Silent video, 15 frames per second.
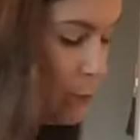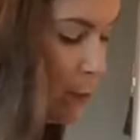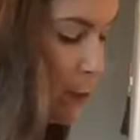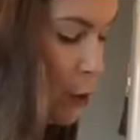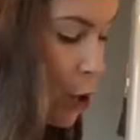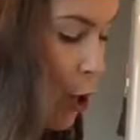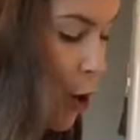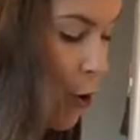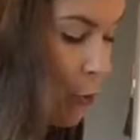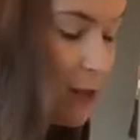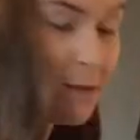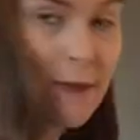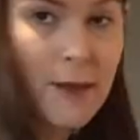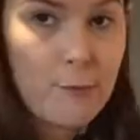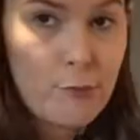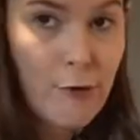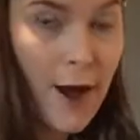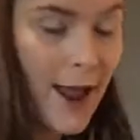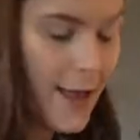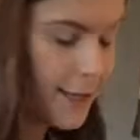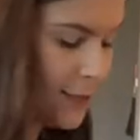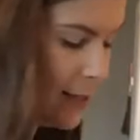dough to make
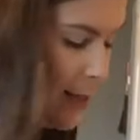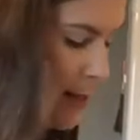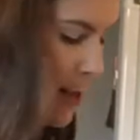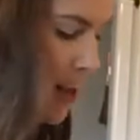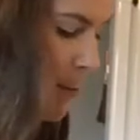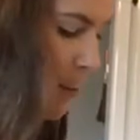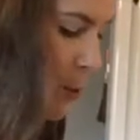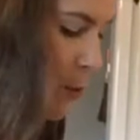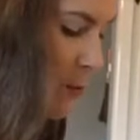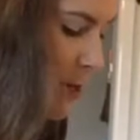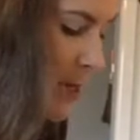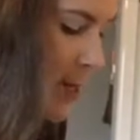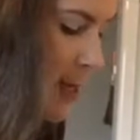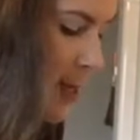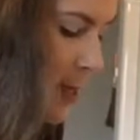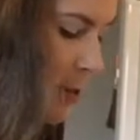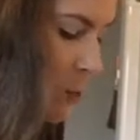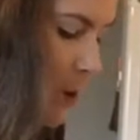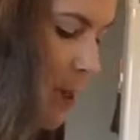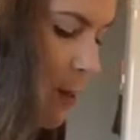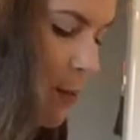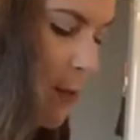bread, but you knead
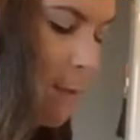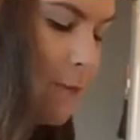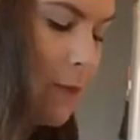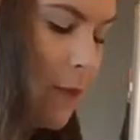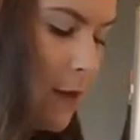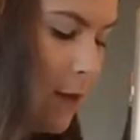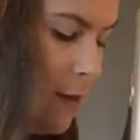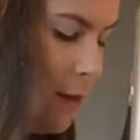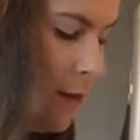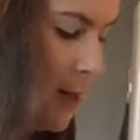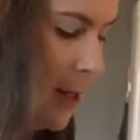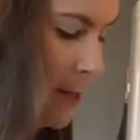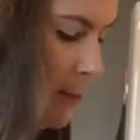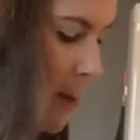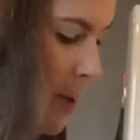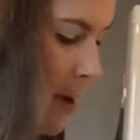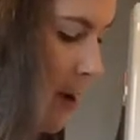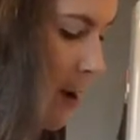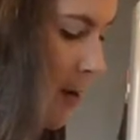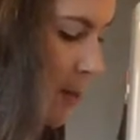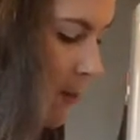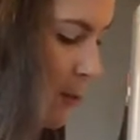with this
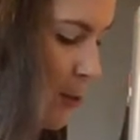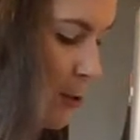part. I'm going to